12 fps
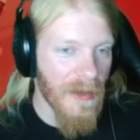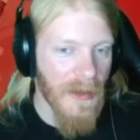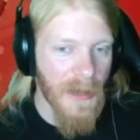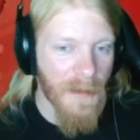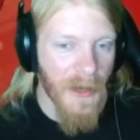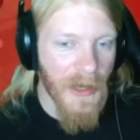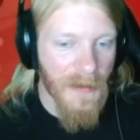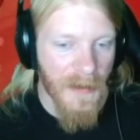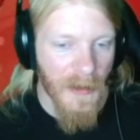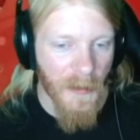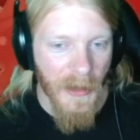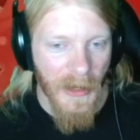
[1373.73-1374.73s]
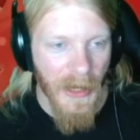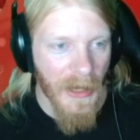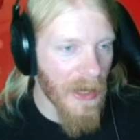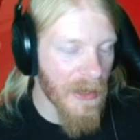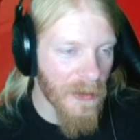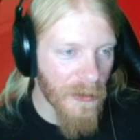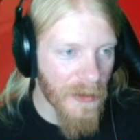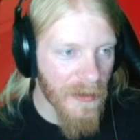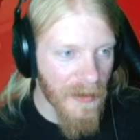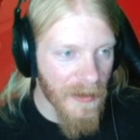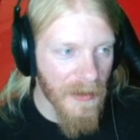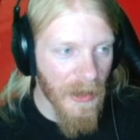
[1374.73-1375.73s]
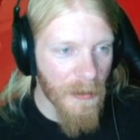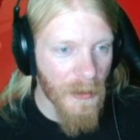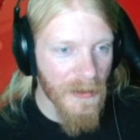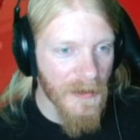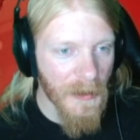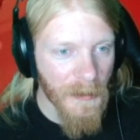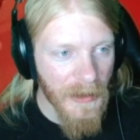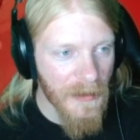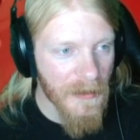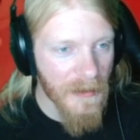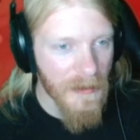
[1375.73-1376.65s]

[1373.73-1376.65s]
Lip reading: it might even stalemate. I don't think this lobby will stalemate.